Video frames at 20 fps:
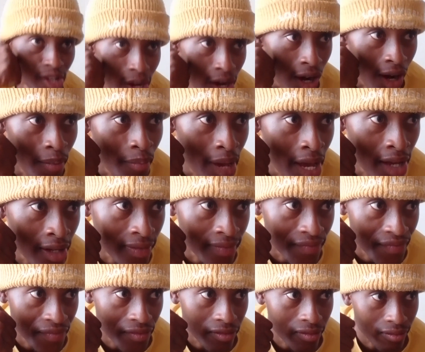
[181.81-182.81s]
Yo, man,
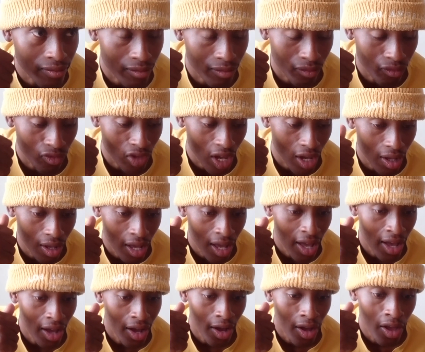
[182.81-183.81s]

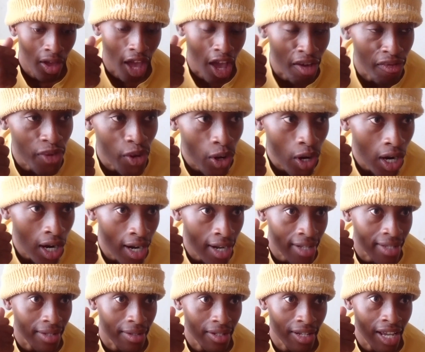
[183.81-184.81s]
have you
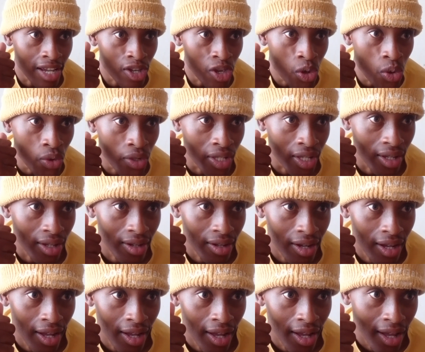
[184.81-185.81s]
heard the news?
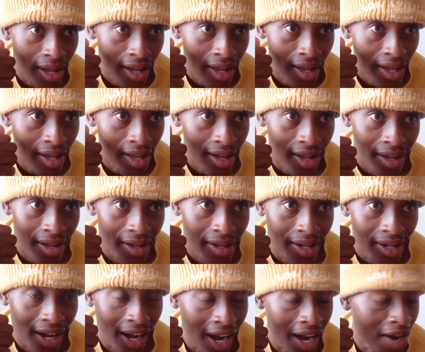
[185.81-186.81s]

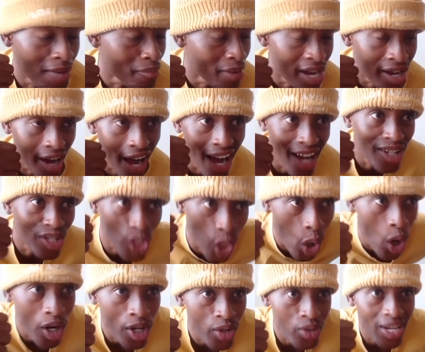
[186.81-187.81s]
Ah, oh, man, I
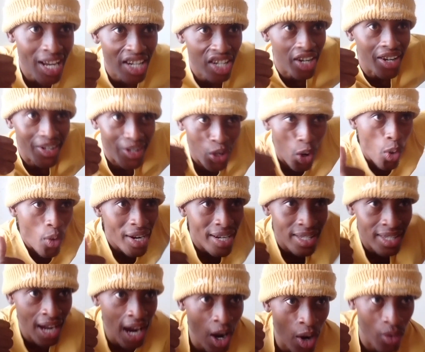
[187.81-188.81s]
told you that she's
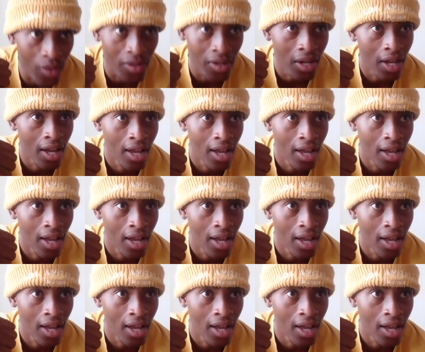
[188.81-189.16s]
going down.